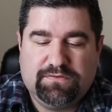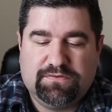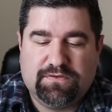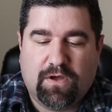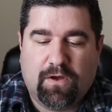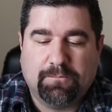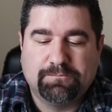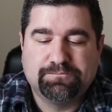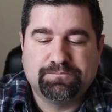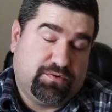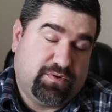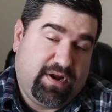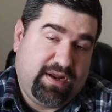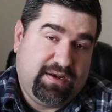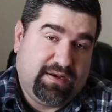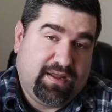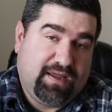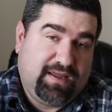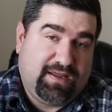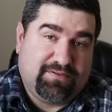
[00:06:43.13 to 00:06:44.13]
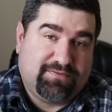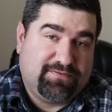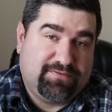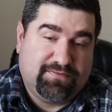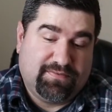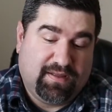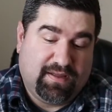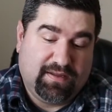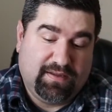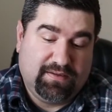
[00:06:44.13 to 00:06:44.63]
So great
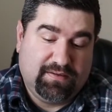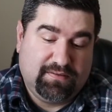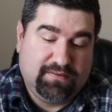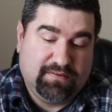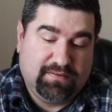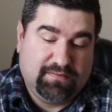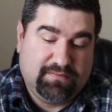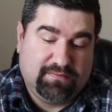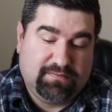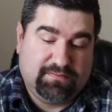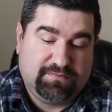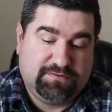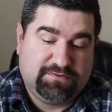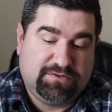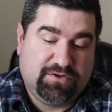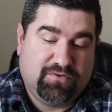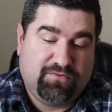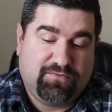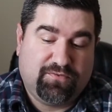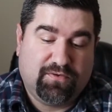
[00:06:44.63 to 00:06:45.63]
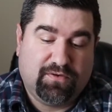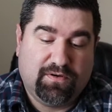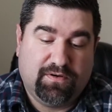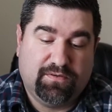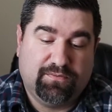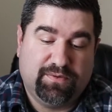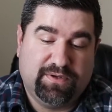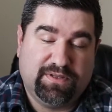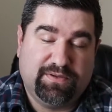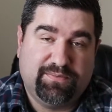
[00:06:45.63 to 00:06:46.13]
knife. I so
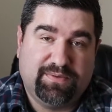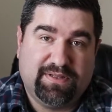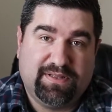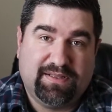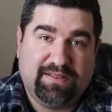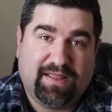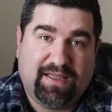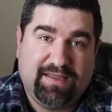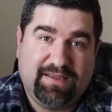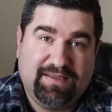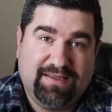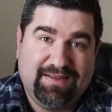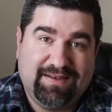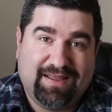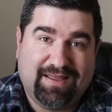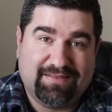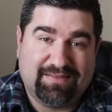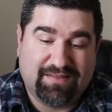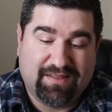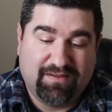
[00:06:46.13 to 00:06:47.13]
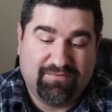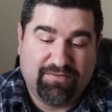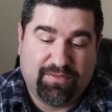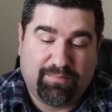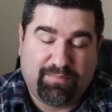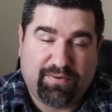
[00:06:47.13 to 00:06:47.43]
far really, really like it. I love the